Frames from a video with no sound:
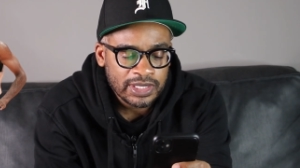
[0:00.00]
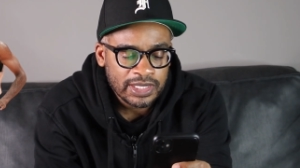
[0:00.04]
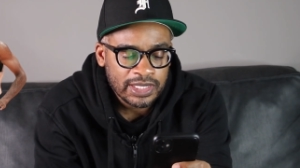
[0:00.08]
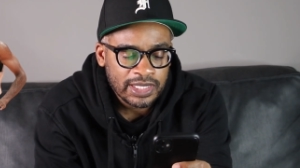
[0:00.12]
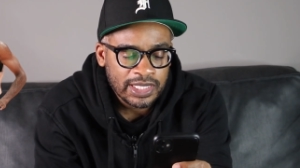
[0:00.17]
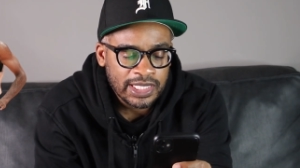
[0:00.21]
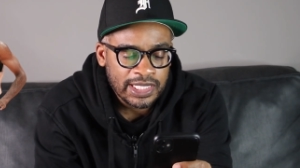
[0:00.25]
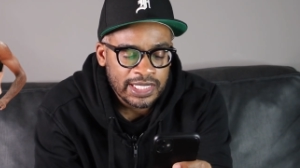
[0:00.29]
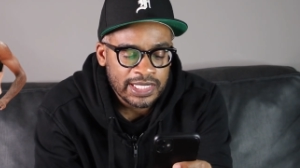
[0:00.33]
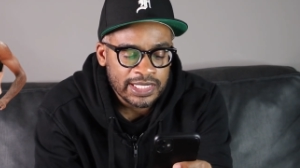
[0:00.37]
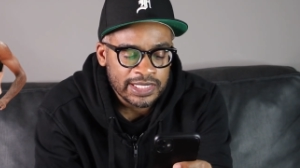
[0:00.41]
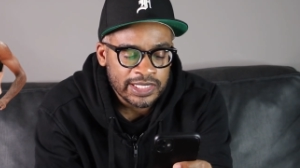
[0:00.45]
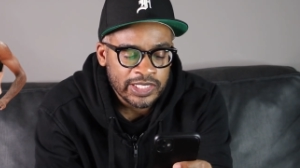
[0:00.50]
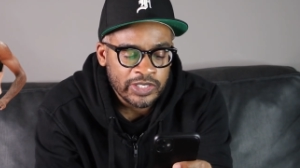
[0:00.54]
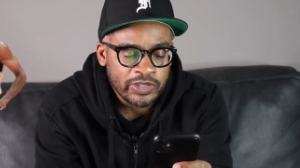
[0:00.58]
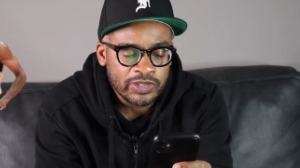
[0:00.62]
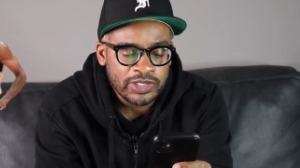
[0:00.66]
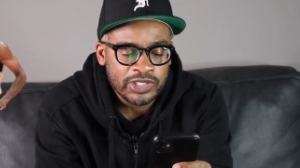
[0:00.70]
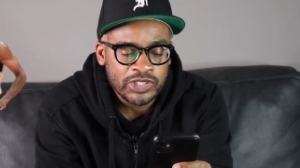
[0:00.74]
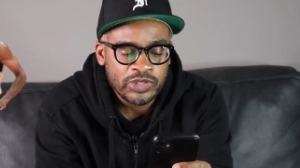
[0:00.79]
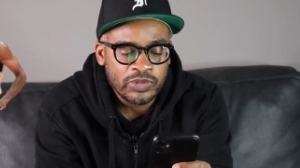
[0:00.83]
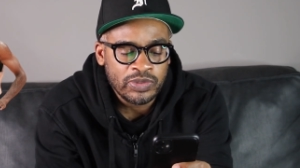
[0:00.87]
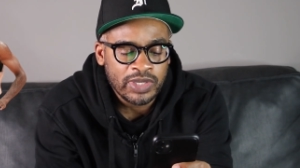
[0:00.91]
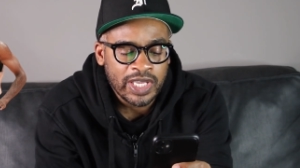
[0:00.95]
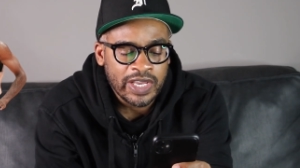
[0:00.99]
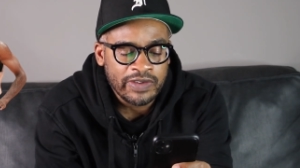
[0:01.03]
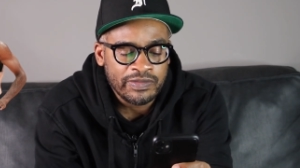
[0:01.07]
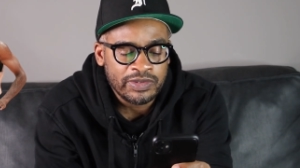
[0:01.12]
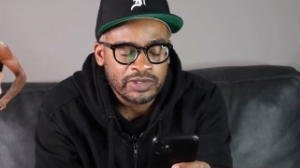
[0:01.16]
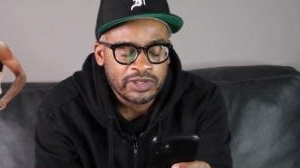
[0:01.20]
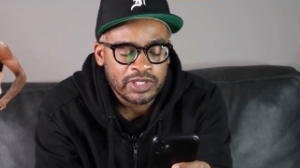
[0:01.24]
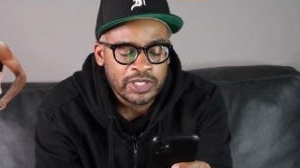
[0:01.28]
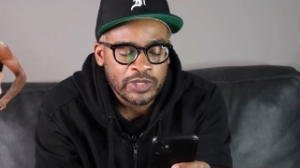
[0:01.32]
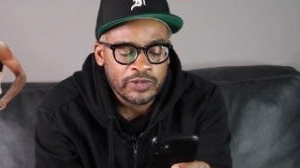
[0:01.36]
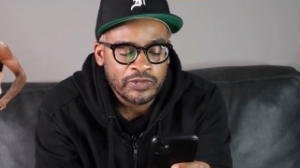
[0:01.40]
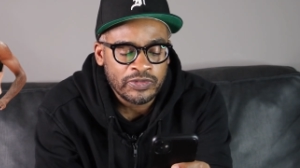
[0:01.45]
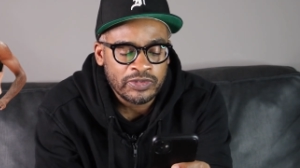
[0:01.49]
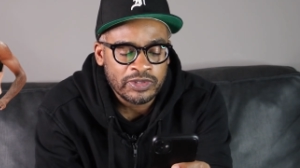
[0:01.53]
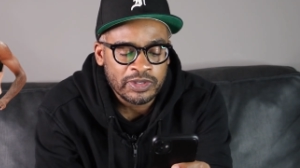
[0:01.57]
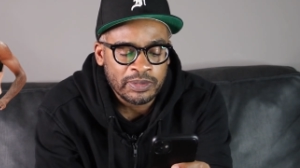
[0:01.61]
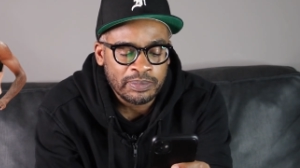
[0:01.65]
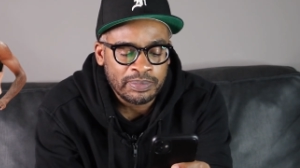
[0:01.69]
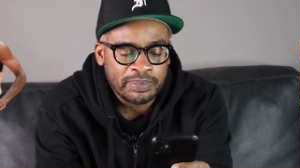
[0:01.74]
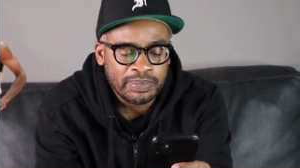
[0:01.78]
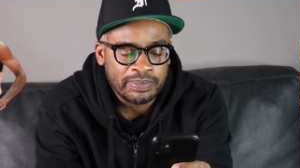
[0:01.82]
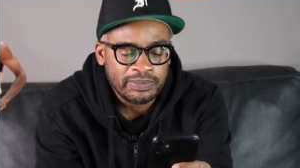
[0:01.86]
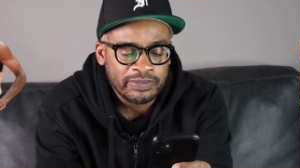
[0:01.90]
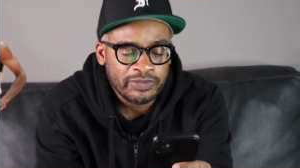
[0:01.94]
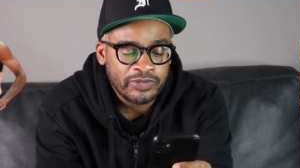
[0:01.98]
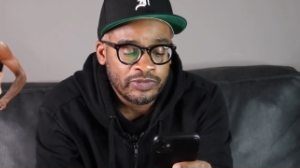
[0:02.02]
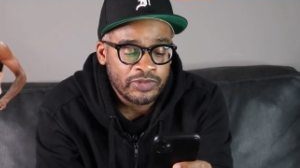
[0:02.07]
He can literally do everything from the,